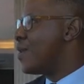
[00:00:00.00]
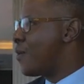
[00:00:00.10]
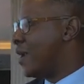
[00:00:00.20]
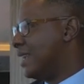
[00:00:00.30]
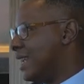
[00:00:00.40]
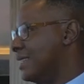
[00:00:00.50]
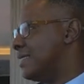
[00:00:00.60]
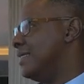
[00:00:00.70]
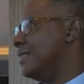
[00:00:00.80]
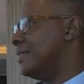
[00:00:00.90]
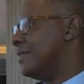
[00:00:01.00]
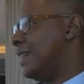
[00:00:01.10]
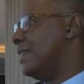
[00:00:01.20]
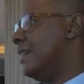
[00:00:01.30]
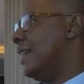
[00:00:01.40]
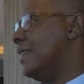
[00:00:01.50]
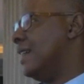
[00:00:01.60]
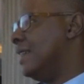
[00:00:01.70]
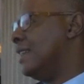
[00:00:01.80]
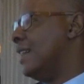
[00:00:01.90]
quite nicely, right?
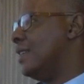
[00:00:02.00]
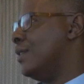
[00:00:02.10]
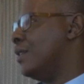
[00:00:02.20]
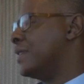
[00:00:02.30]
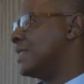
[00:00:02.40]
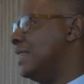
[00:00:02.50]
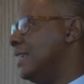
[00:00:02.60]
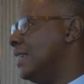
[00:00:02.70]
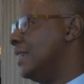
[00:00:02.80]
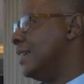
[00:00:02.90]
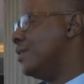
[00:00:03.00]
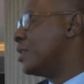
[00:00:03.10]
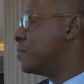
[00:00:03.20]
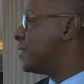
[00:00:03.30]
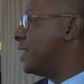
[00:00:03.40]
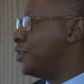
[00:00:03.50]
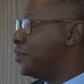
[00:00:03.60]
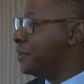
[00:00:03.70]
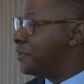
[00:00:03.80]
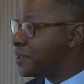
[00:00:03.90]
And obviously in terms of the
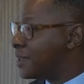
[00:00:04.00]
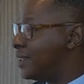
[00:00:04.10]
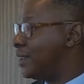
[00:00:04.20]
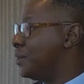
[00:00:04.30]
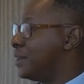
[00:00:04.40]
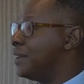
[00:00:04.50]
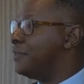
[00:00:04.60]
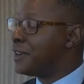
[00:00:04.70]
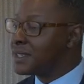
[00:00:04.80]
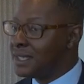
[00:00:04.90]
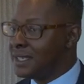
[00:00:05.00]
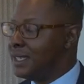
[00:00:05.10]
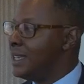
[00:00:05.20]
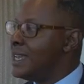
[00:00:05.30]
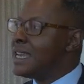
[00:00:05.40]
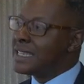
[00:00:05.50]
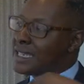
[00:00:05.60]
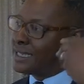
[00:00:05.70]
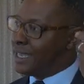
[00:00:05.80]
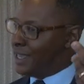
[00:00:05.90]
university or the varsity,
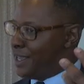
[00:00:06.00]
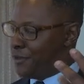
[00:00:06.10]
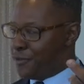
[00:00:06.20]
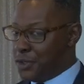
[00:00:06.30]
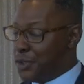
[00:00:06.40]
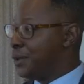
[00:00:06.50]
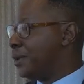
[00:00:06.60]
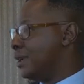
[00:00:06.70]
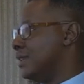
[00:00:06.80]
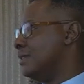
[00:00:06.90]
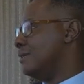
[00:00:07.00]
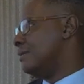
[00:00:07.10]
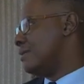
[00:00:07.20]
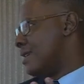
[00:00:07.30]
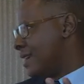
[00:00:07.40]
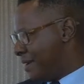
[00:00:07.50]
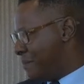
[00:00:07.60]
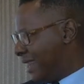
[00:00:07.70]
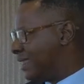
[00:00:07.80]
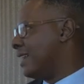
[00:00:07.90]
just taking a view on the
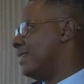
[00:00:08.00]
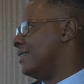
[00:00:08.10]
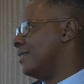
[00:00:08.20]
mother,